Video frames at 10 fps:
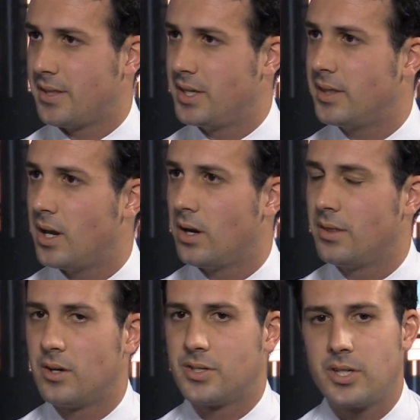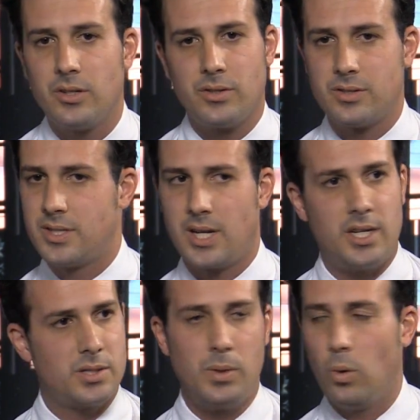I think they're skills and
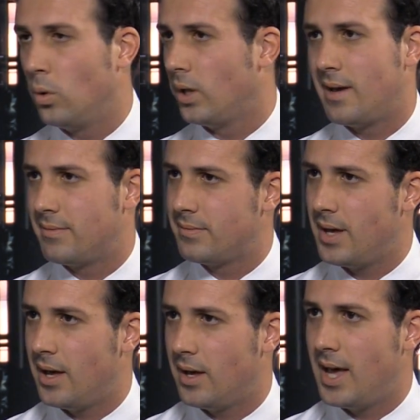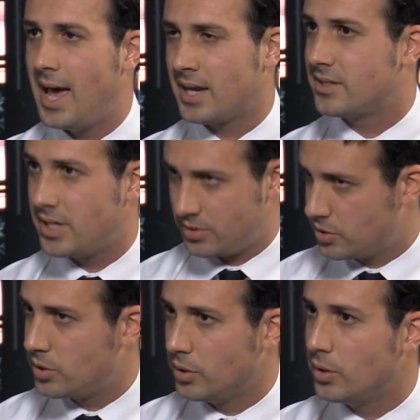techniques we all have access
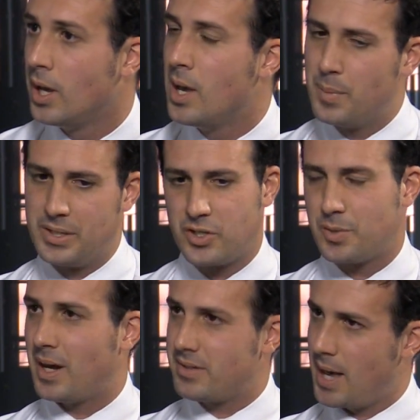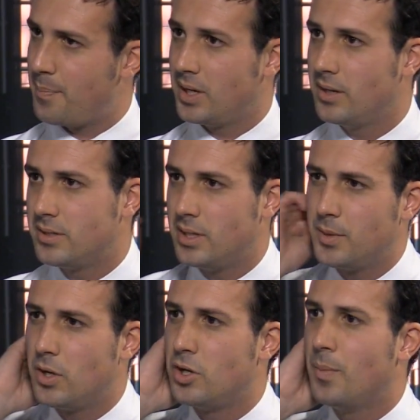to, but it's just about tapping into them.
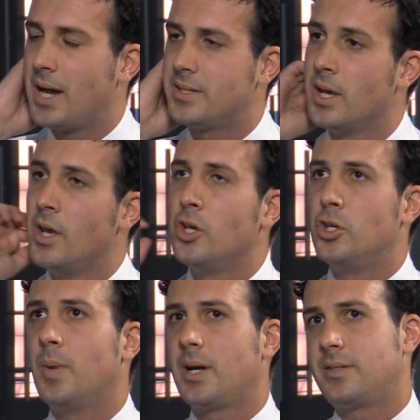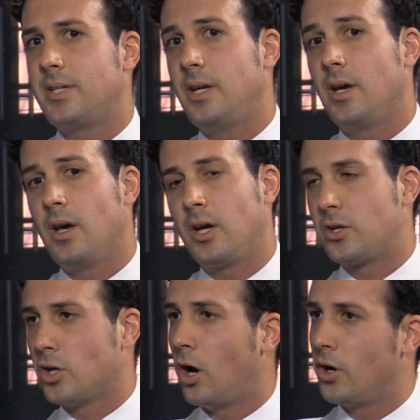You might see a
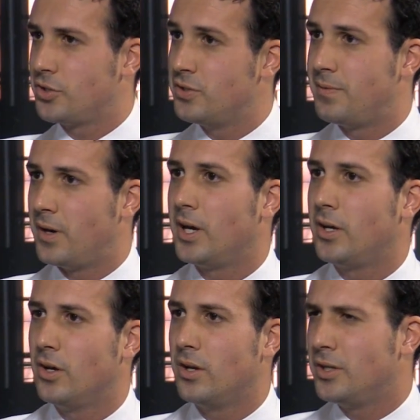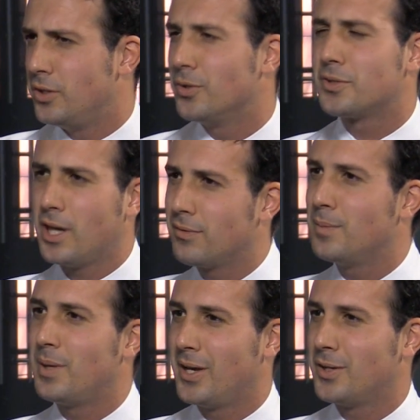guitarist is very good, and you yourself
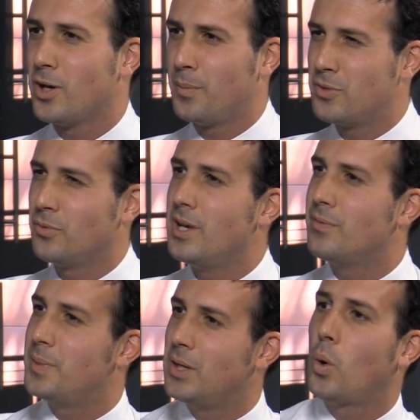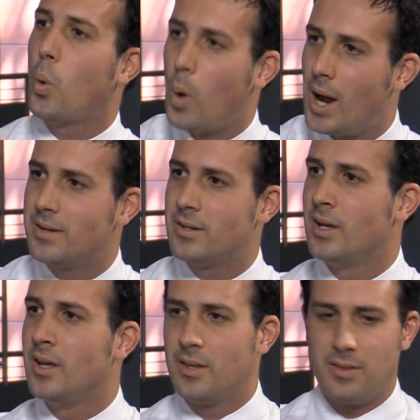can play guitar, but you'll never be quite
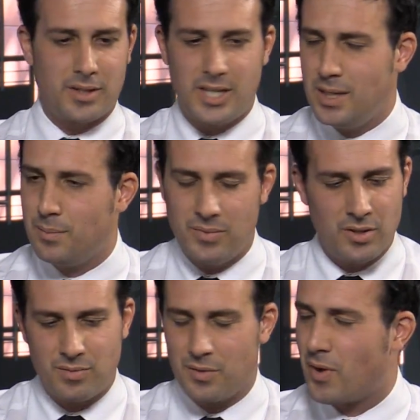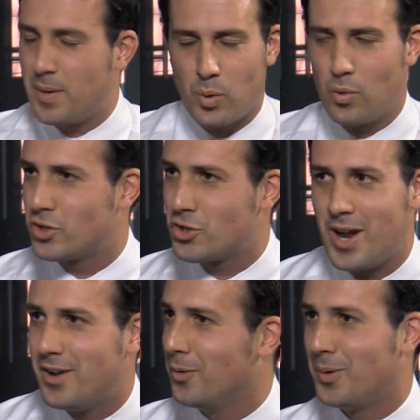the fretboard
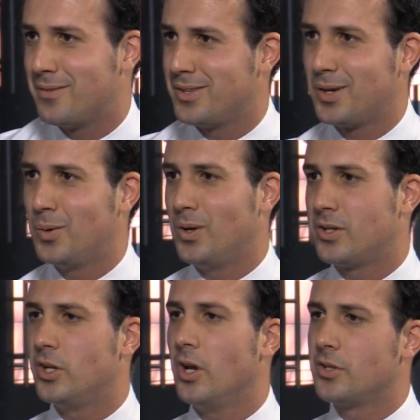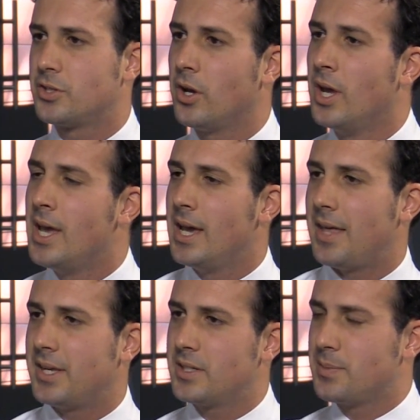shredder, or whatever they call it. So
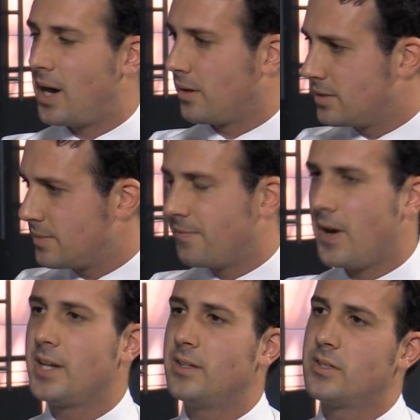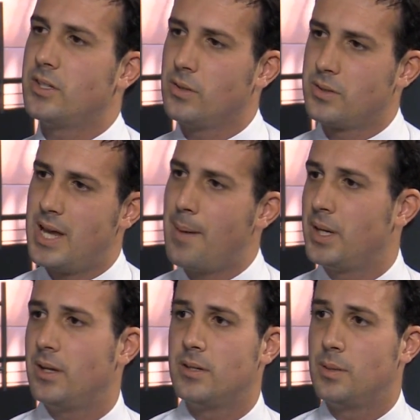I think it's about finding the skills,
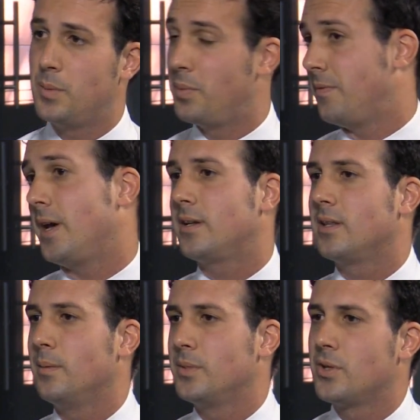tapping into them, and perfecting them.